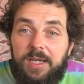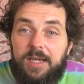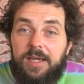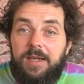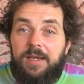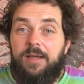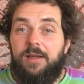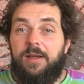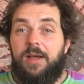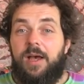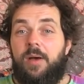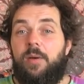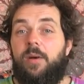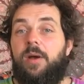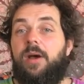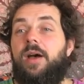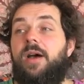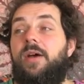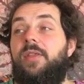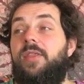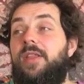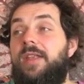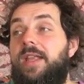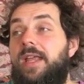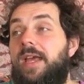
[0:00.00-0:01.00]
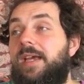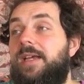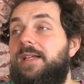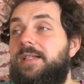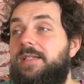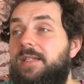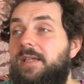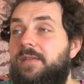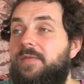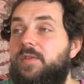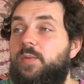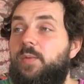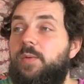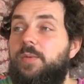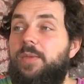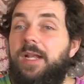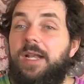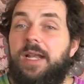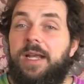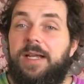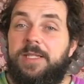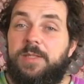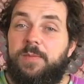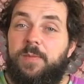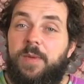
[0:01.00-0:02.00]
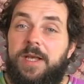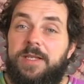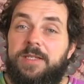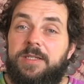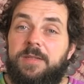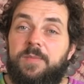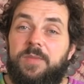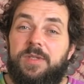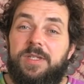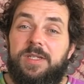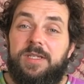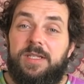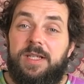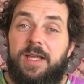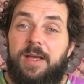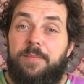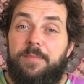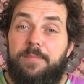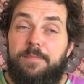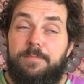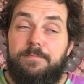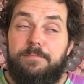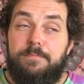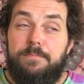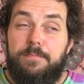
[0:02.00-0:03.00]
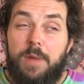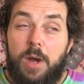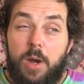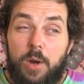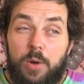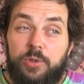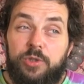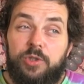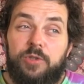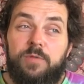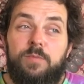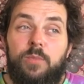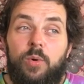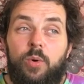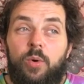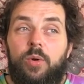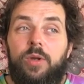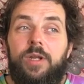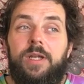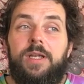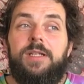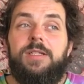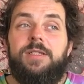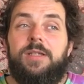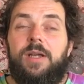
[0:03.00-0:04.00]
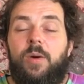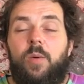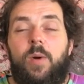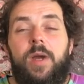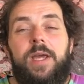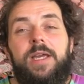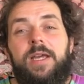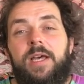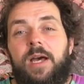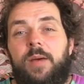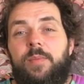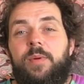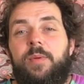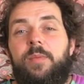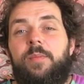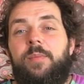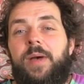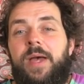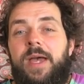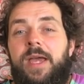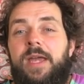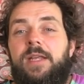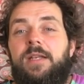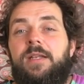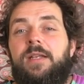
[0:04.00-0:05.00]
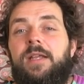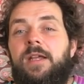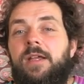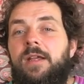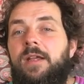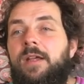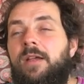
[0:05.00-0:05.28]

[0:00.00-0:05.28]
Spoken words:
the negatives with the leg spasms, is that most mornings I wake up in pain,